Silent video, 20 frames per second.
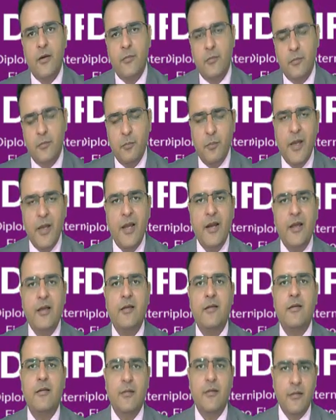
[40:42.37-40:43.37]

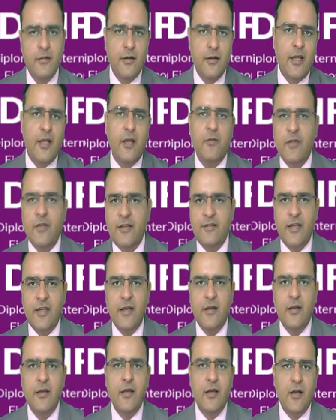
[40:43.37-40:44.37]
milk. Like if there's
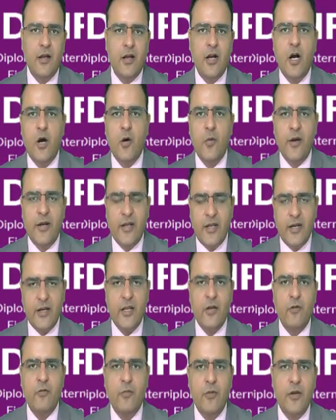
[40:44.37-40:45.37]
a cow, it
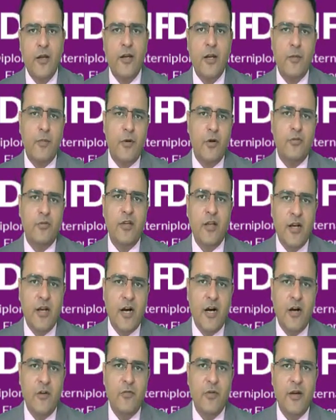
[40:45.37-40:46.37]
can produce a
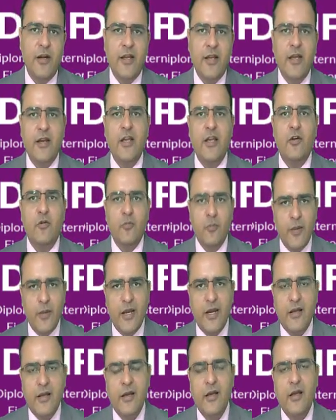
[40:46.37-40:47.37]
calf, it can give
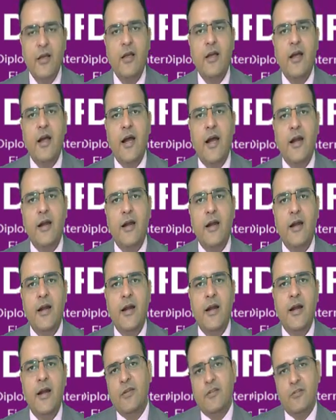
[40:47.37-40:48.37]
milk, and it
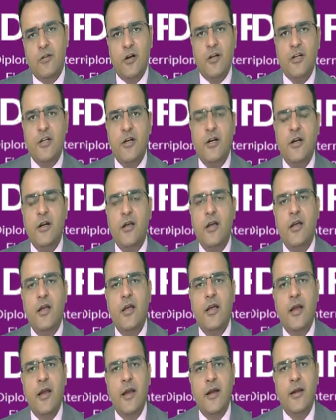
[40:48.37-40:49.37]
can be slaughtered.
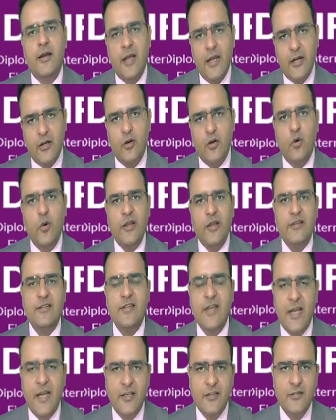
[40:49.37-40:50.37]
It can grow in
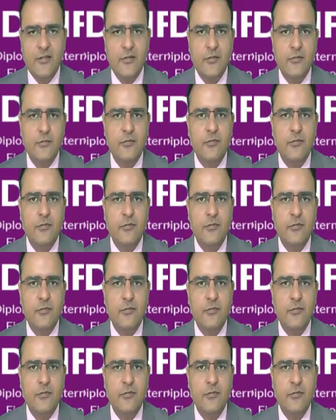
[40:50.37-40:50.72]
size,